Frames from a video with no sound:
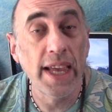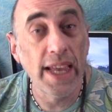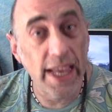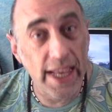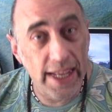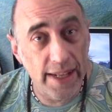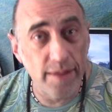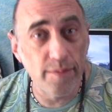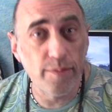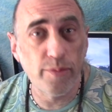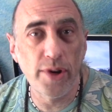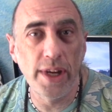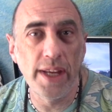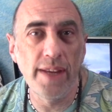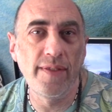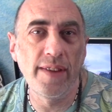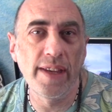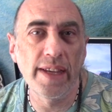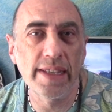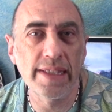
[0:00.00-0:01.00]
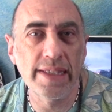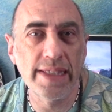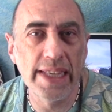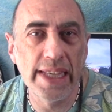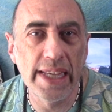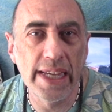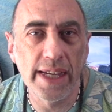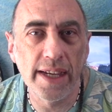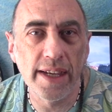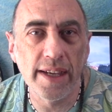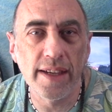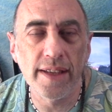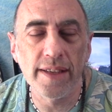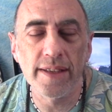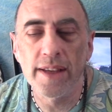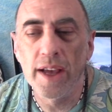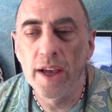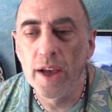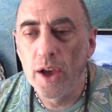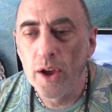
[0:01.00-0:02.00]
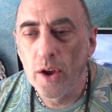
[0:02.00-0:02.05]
in previous years.